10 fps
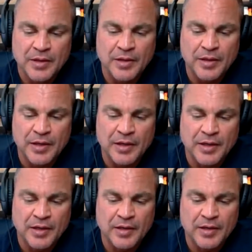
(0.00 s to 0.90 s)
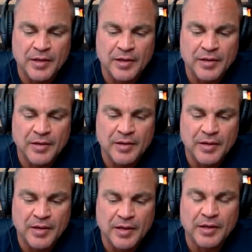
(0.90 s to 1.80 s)
the
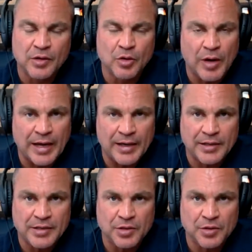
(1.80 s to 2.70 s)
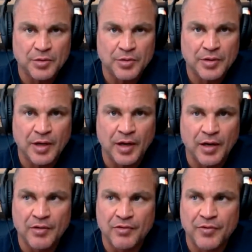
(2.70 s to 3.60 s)
ingratitude
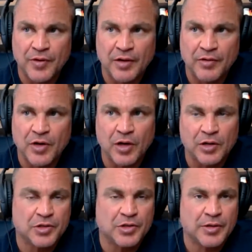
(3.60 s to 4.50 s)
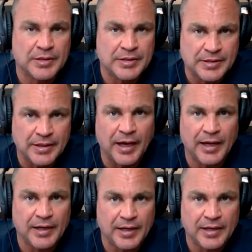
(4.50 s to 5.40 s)
of culture and
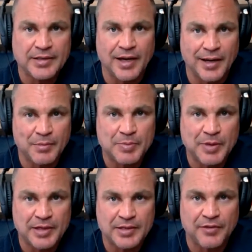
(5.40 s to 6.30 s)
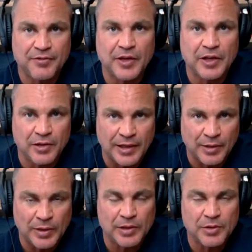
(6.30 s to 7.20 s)
society at times, because I feel
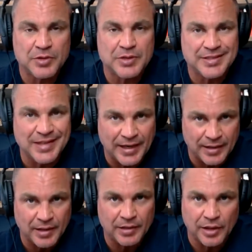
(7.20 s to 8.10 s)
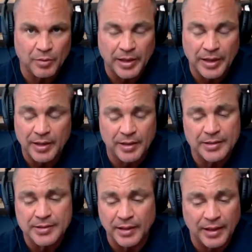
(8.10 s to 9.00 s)
like we lose sight a little bit. And
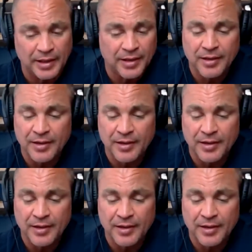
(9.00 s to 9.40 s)
listen, like